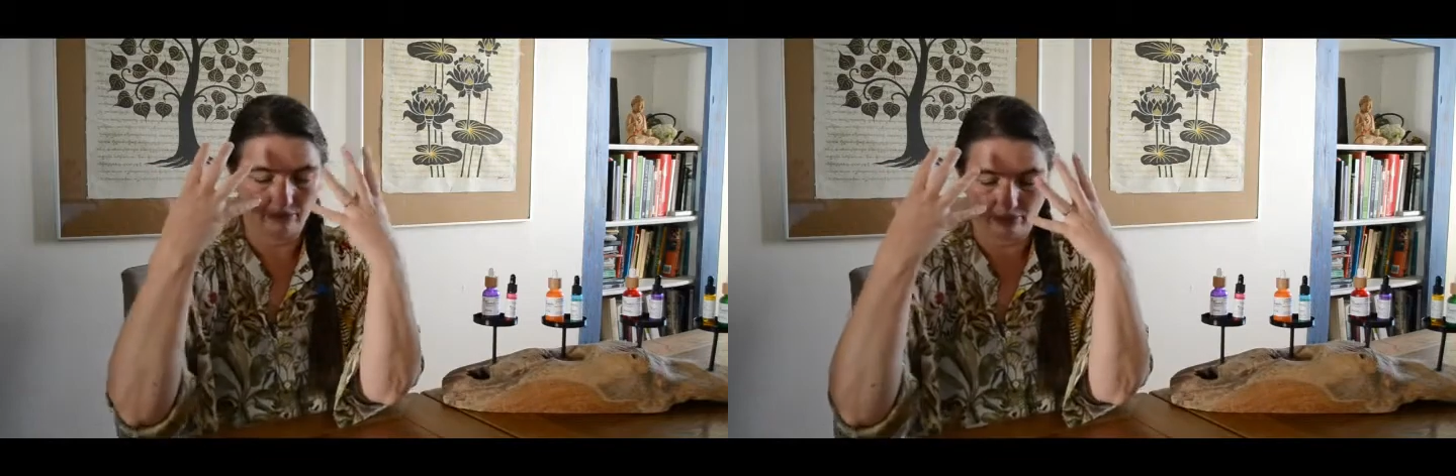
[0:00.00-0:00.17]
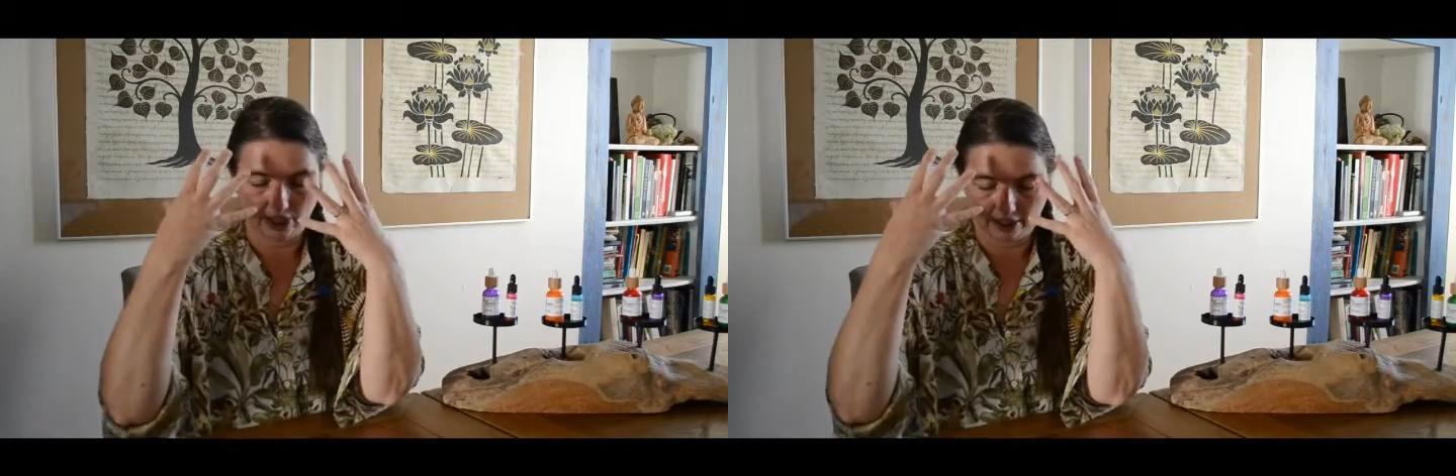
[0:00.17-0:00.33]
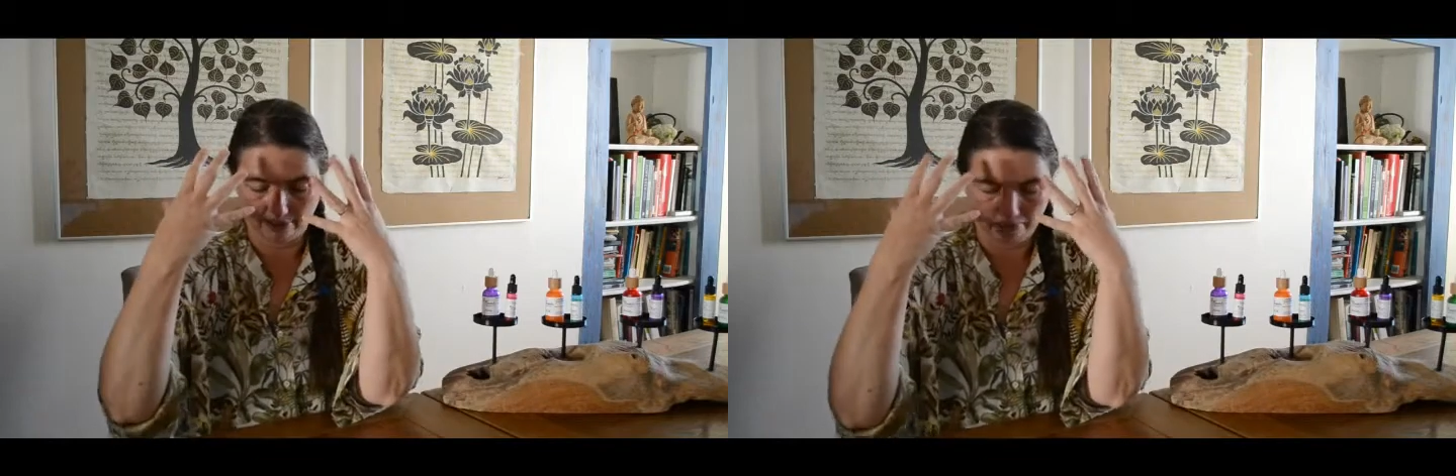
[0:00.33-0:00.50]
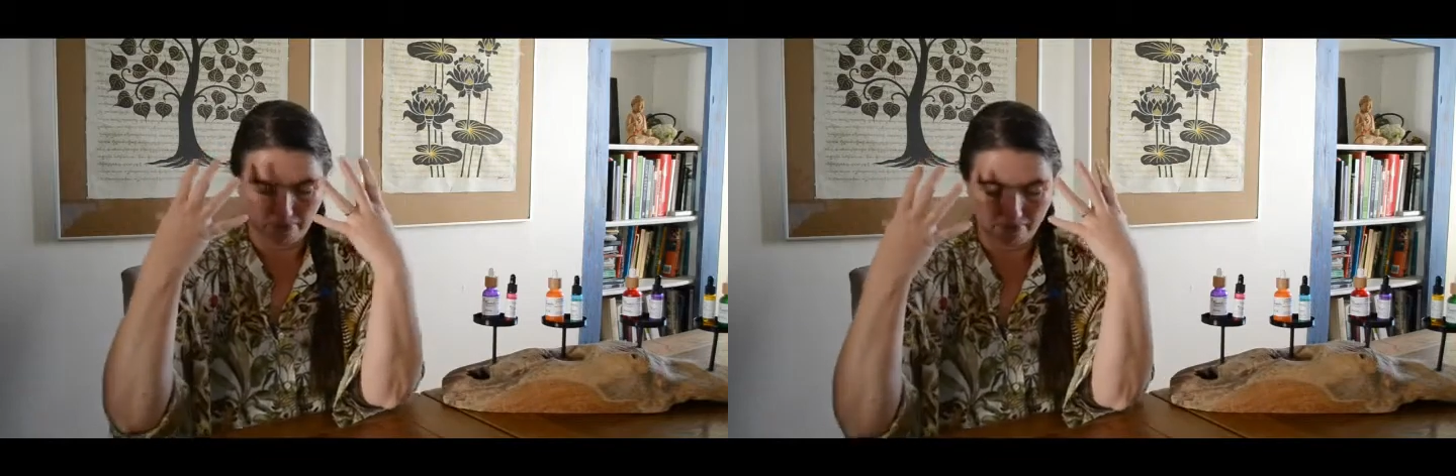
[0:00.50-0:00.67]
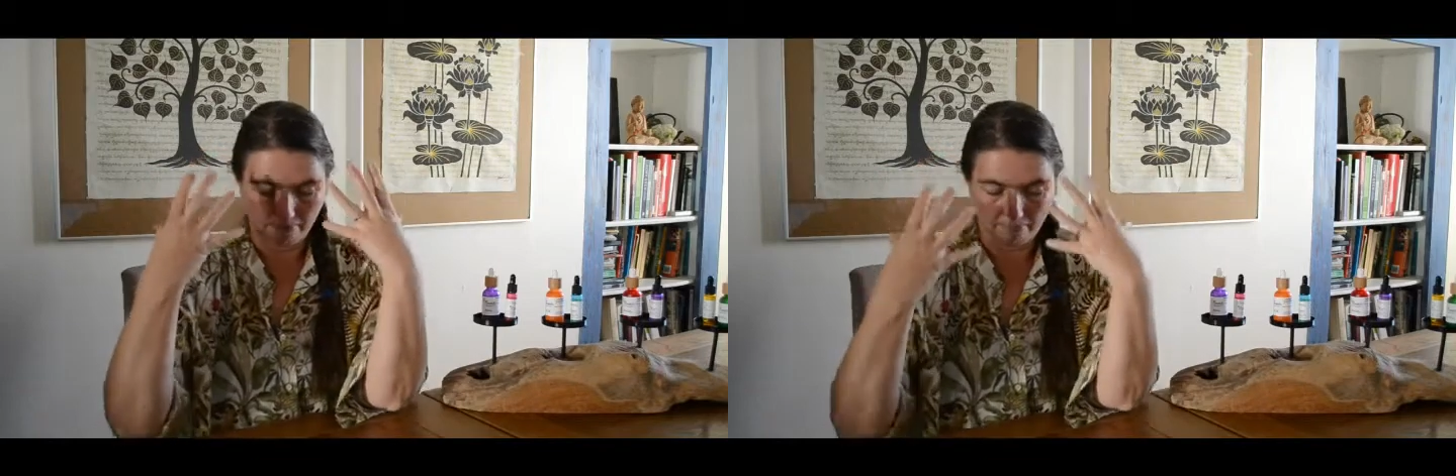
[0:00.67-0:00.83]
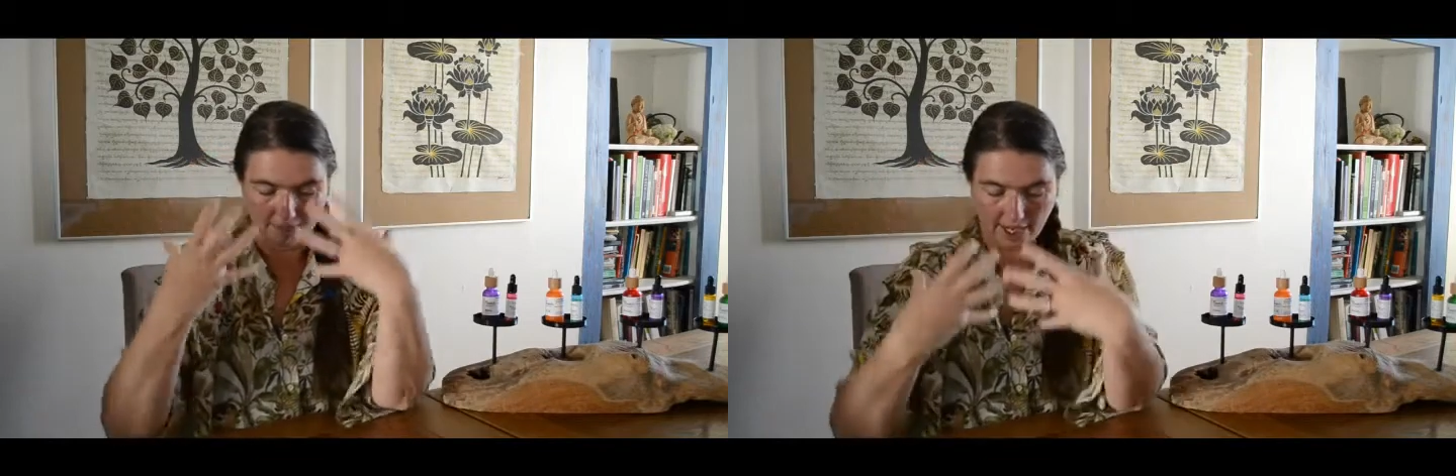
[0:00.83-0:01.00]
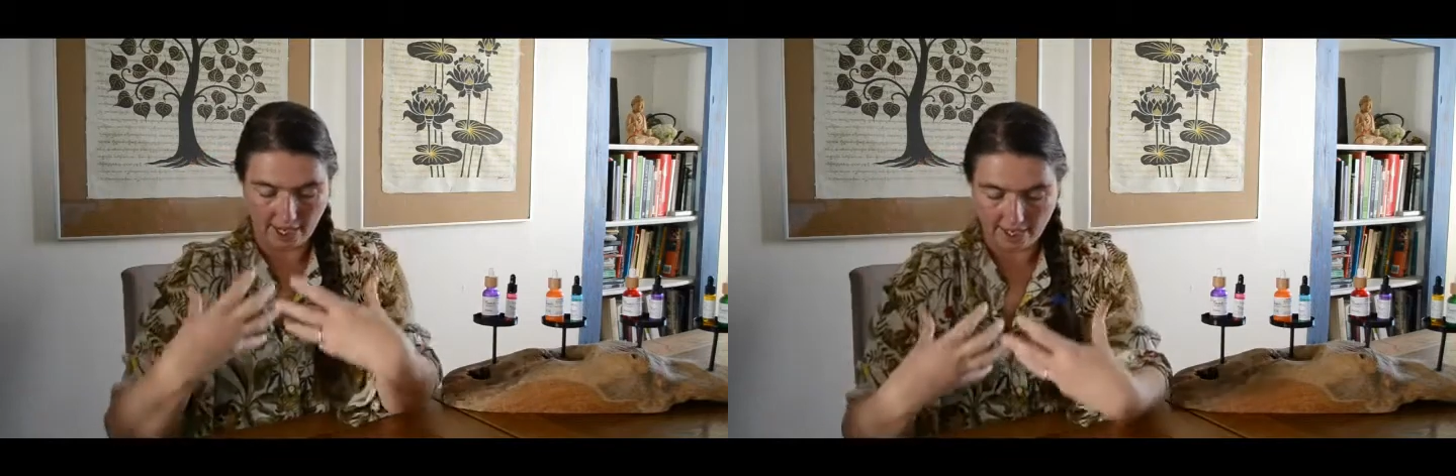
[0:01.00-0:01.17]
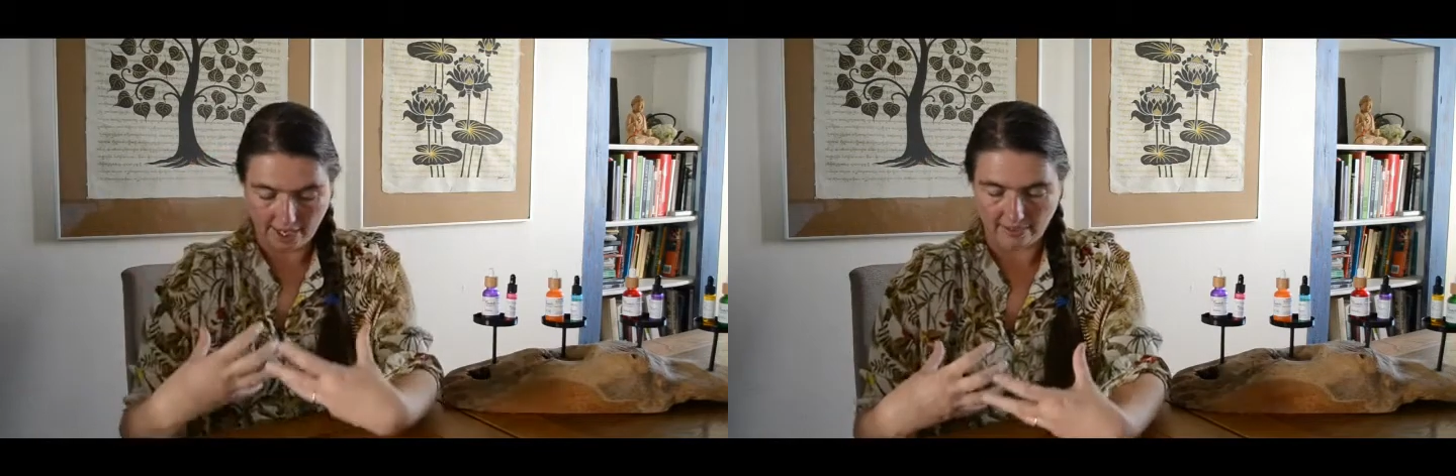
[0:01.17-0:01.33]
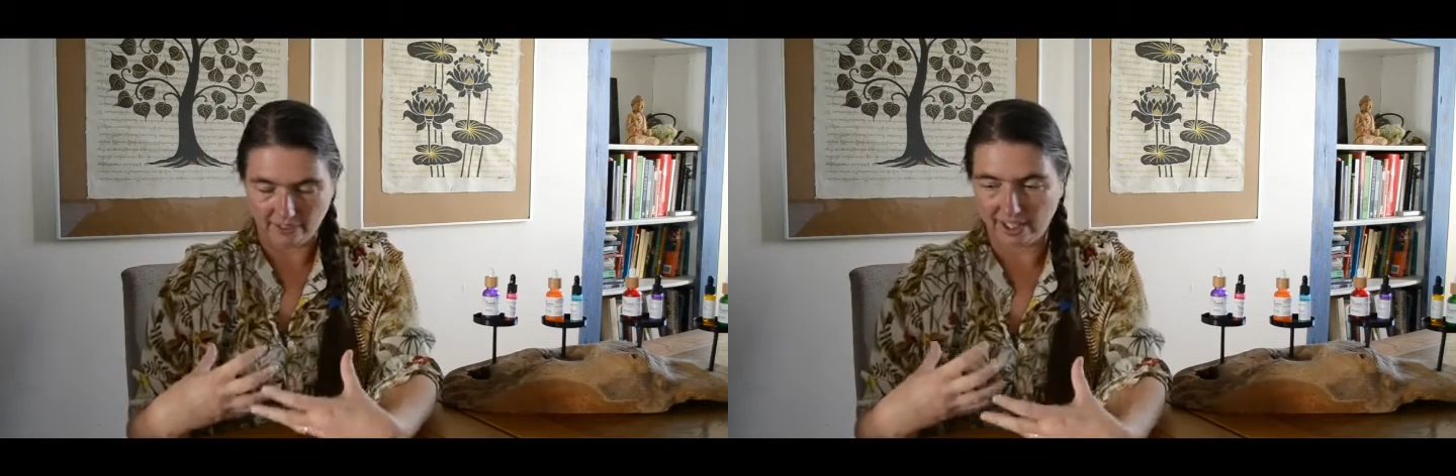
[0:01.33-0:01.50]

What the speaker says: the many different